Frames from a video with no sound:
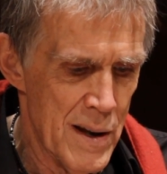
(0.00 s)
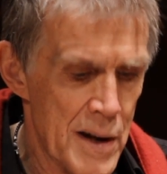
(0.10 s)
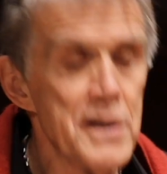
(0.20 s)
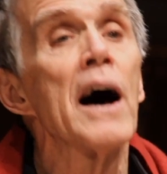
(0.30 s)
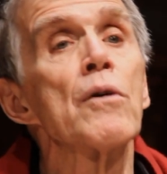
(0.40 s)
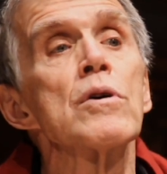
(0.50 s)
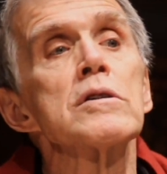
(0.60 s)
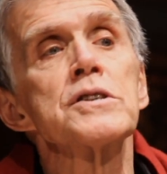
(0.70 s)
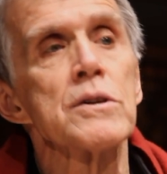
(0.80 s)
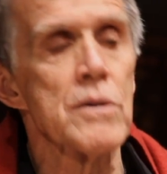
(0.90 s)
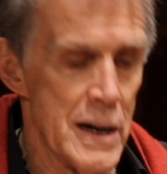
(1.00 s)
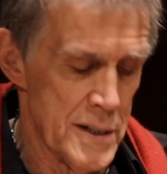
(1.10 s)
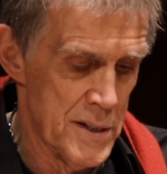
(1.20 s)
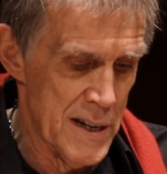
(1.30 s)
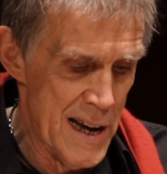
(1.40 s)
And now
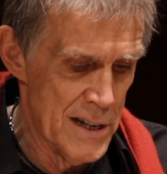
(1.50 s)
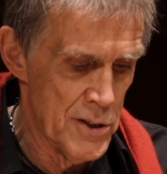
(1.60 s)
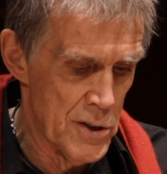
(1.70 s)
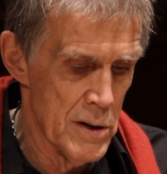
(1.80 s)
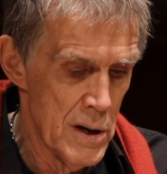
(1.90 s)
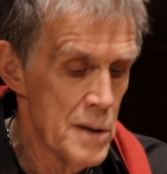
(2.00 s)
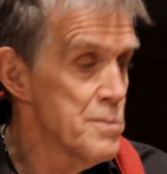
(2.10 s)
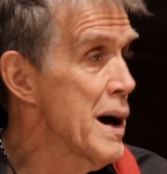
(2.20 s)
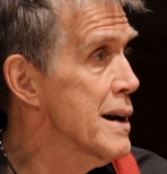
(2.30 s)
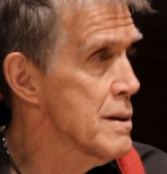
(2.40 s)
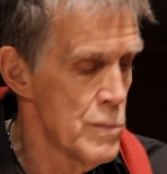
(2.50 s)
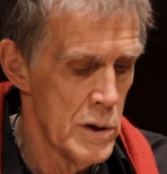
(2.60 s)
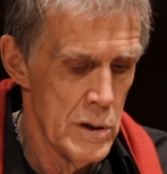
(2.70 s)
Rosencrantz answer, "Madam,